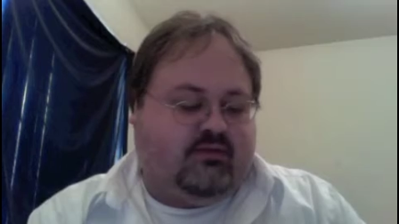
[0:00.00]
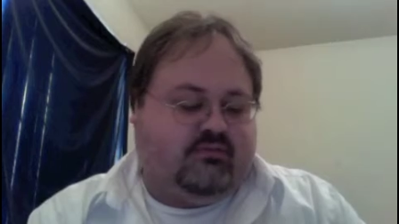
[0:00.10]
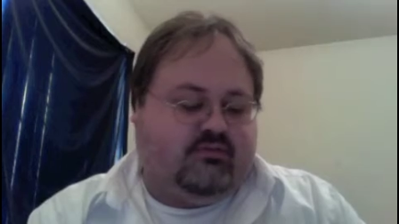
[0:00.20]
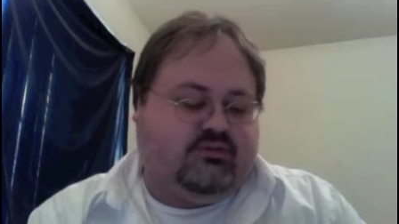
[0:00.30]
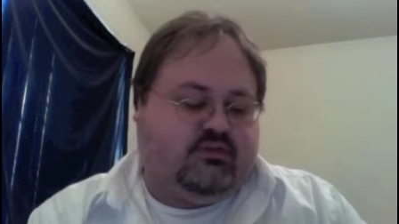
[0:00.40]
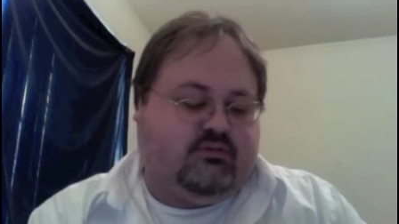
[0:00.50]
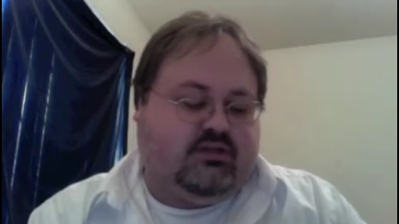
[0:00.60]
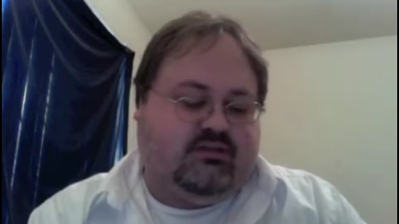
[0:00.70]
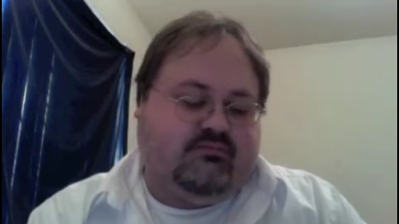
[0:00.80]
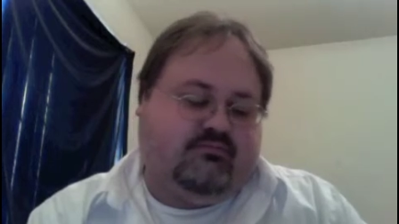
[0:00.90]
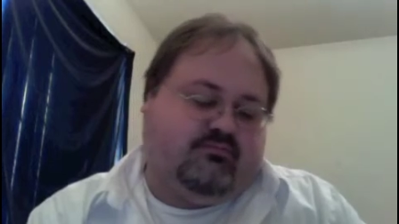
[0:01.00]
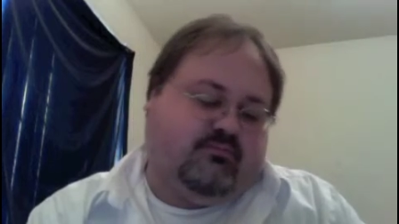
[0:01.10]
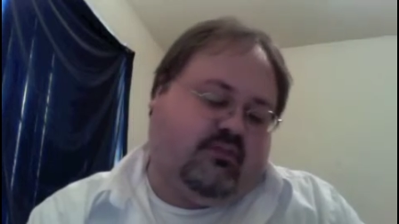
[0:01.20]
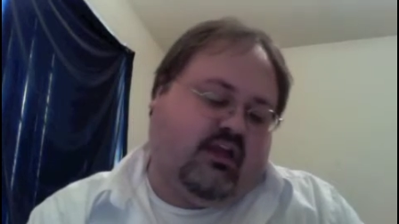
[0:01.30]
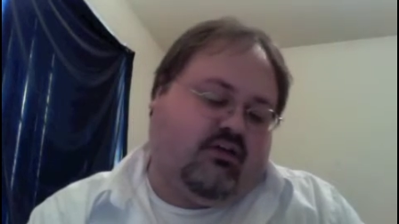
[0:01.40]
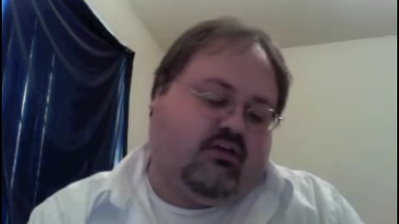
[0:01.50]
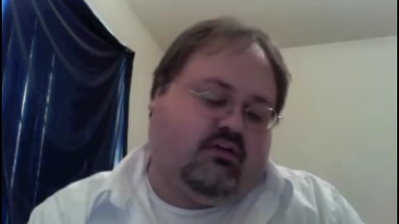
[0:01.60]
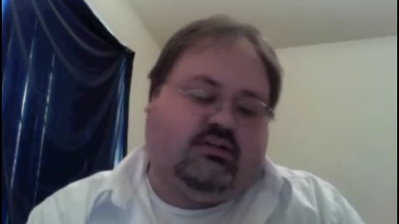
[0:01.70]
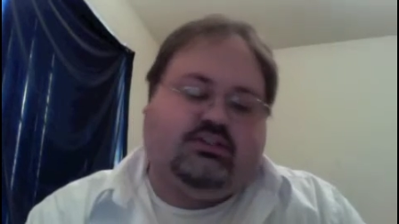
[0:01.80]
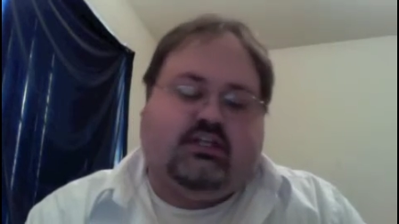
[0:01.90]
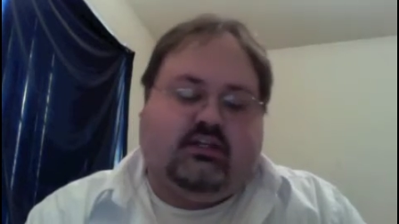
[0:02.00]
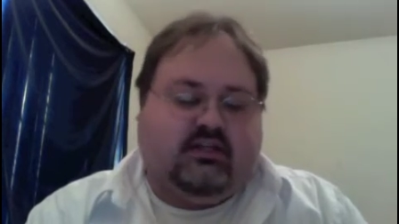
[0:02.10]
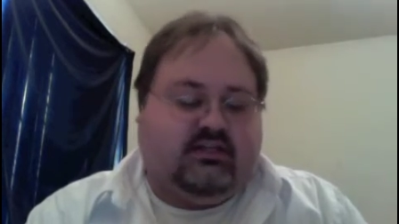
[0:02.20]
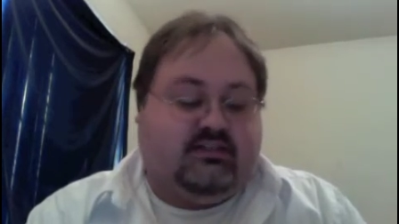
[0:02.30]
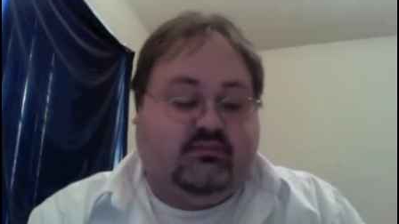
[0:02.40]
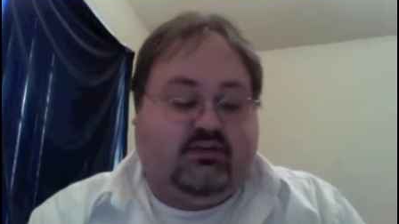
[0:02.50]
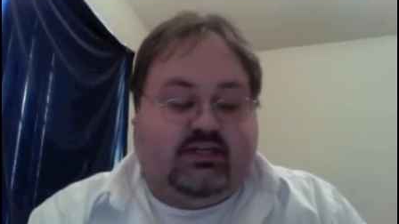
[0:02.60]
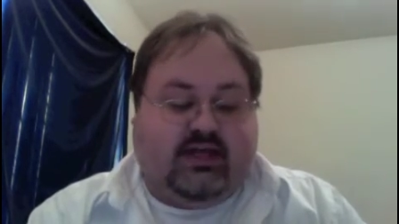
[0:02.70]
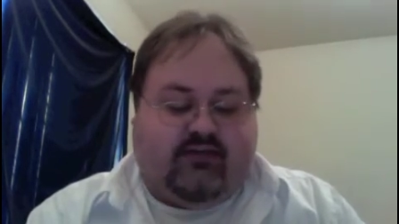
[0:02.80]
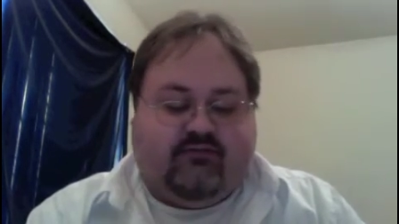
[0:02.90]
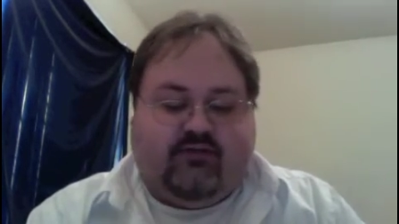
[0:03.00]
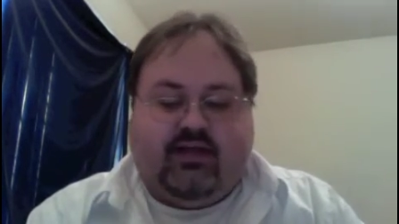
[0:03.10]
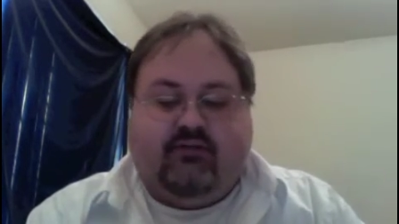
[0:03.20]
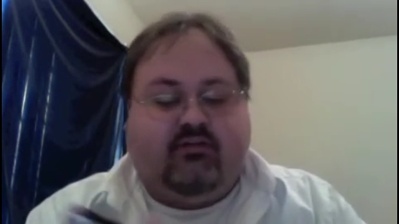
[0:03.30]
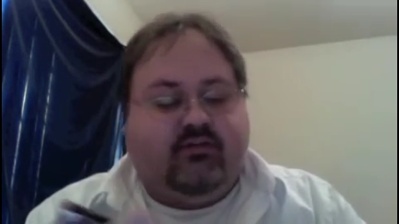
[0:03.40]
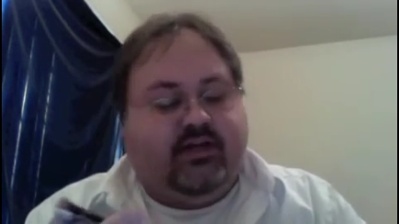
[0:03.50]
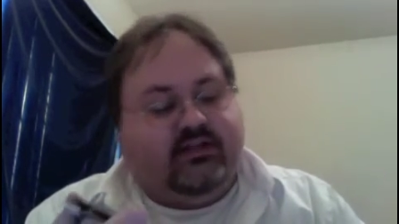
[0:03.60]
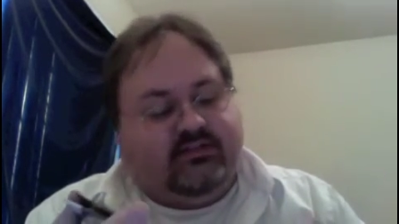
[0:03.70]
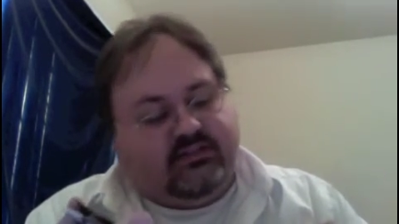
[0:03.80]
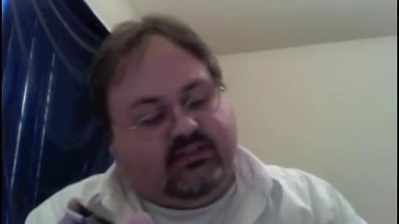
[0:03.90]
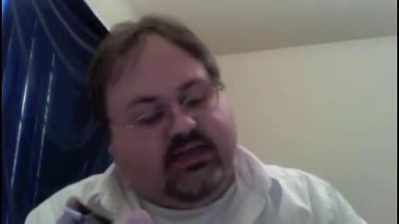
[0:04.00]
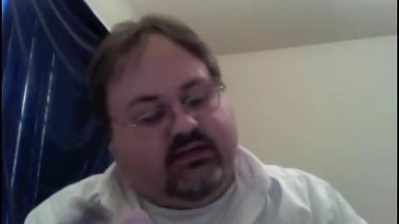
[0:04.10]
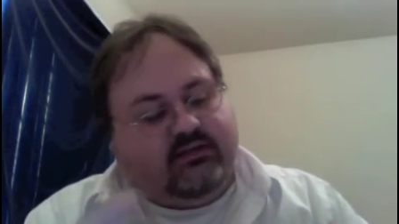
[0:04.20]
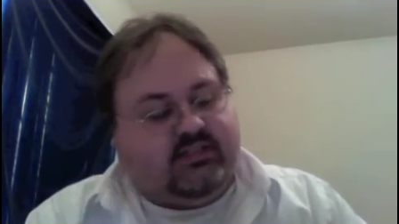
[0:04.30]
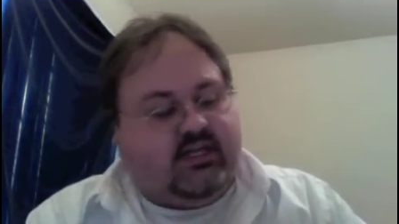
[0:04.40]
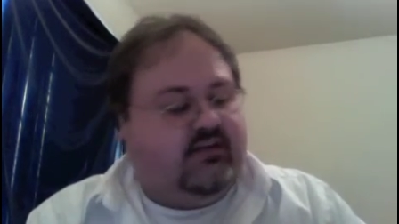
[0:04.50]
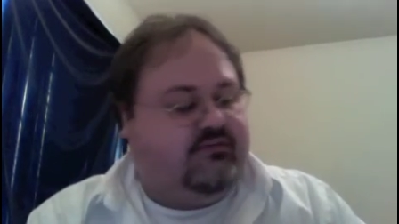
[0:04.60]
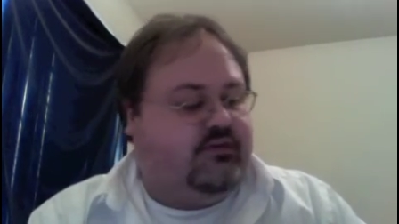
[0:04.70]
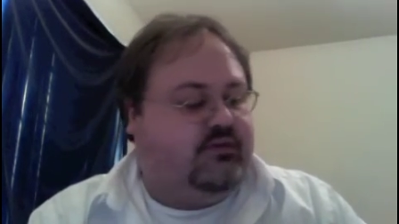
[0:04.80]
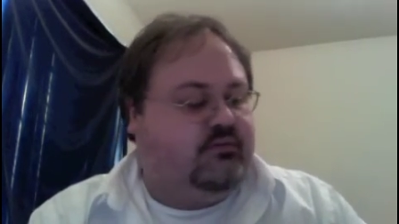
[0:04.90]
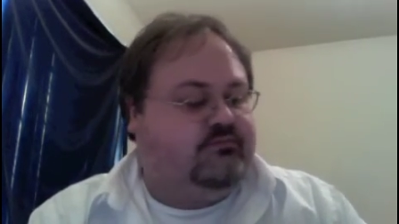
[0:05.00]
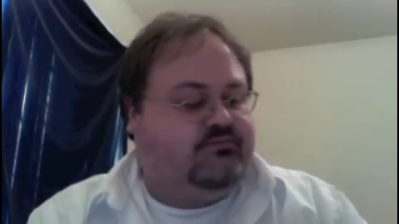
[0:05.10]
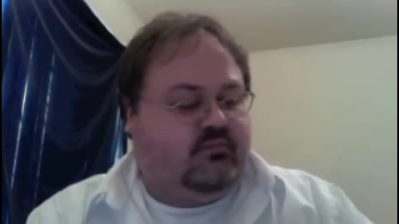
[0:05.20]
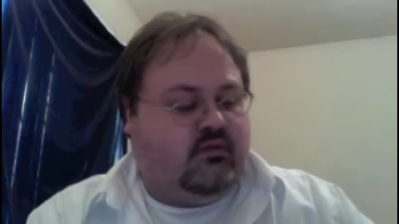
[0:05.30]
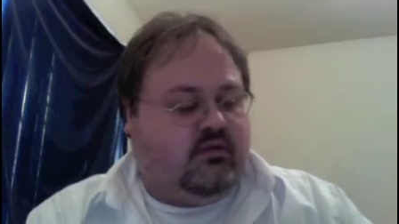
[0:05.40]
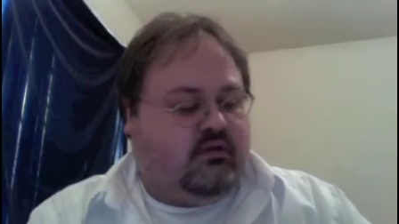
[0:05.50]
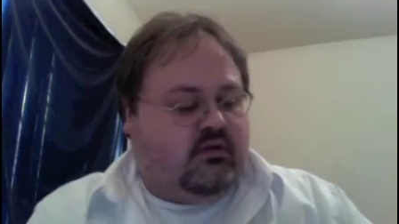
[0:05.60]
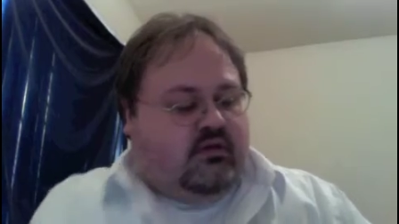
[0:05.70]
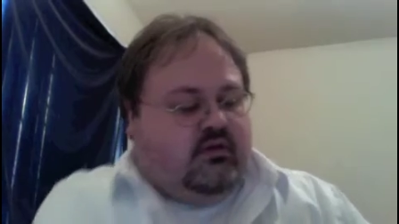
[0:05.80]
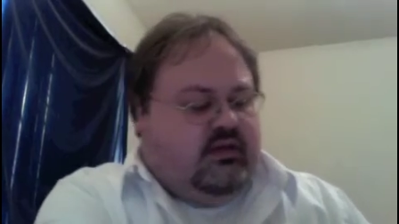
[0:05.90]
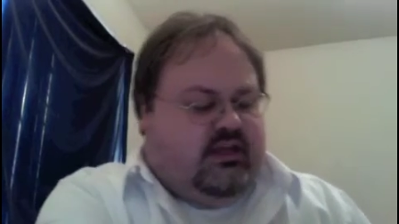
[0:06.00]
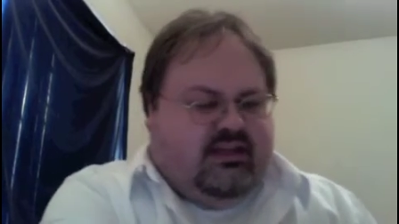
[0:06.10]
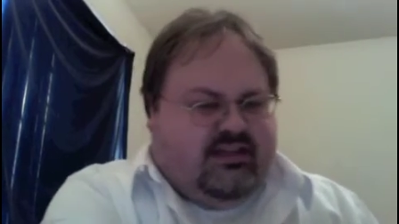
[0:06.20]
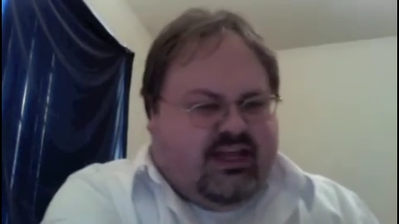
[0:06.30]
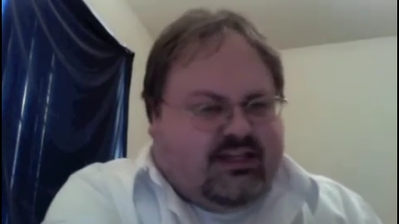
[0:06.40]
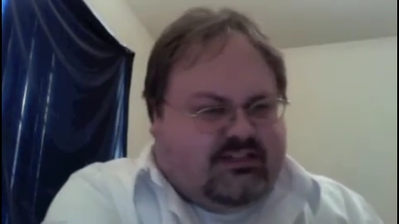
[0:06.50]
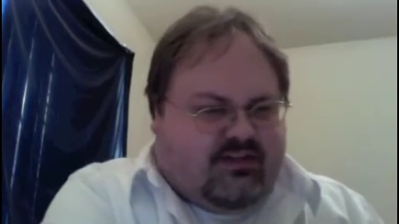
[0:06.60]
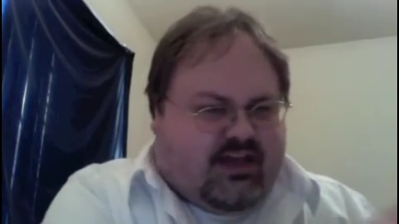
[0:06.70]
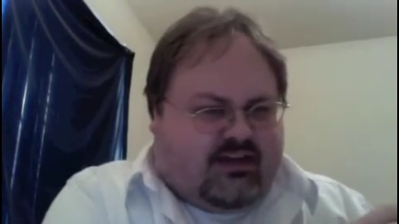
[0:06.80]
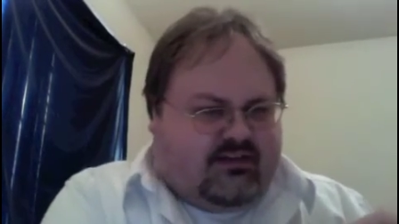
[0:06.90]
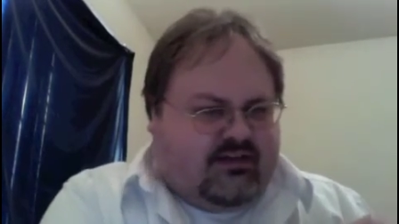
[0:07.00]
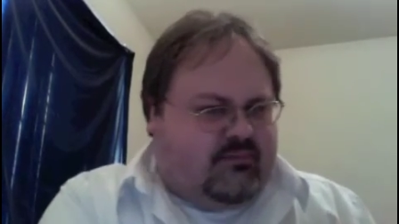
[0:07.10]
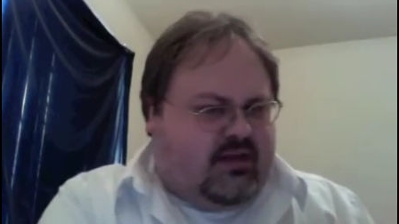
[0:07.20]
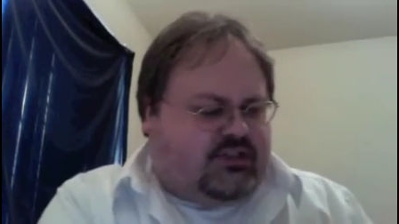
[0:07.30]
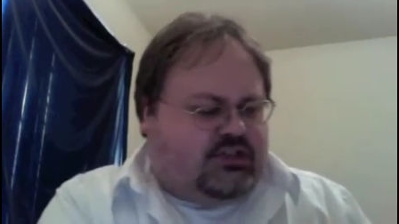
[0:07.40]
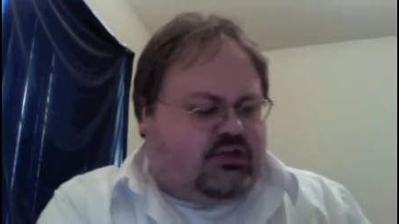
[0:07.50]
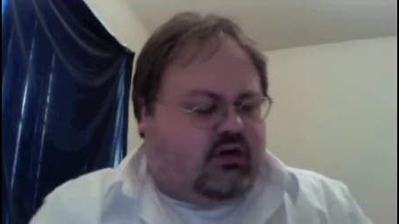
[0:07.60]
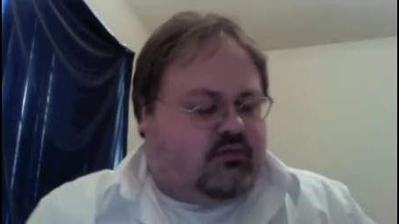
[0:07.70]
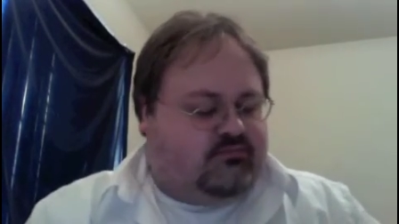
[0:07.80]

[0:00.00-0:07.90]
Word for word: to presume that they aren't legit unless someone got Frankie Rodriguez to sit down and sign it for you. And the odds of that, I'm not sure.